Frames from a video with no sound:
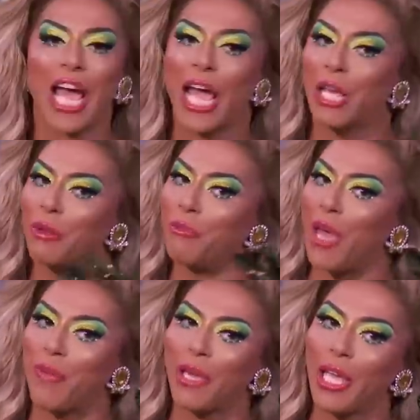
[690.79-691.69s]
day,
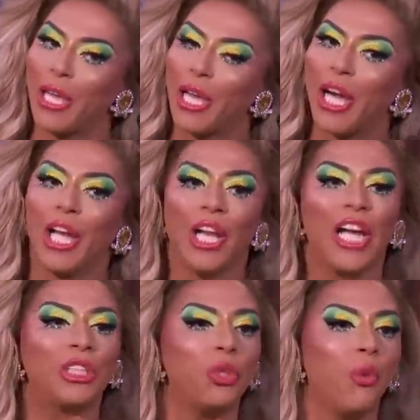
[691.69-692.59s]
baby, it's
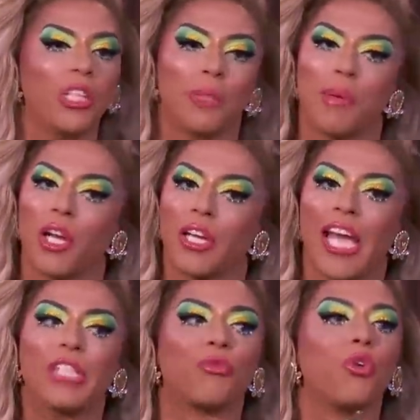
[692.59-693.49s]
unless you off. want the
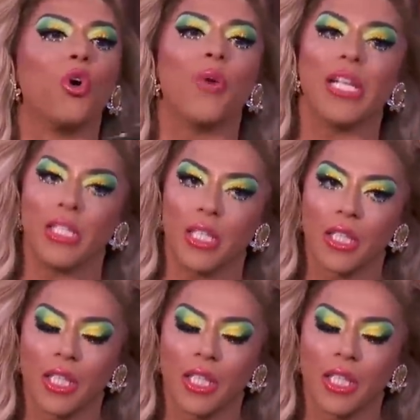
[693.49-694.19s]
pillowcase ruined,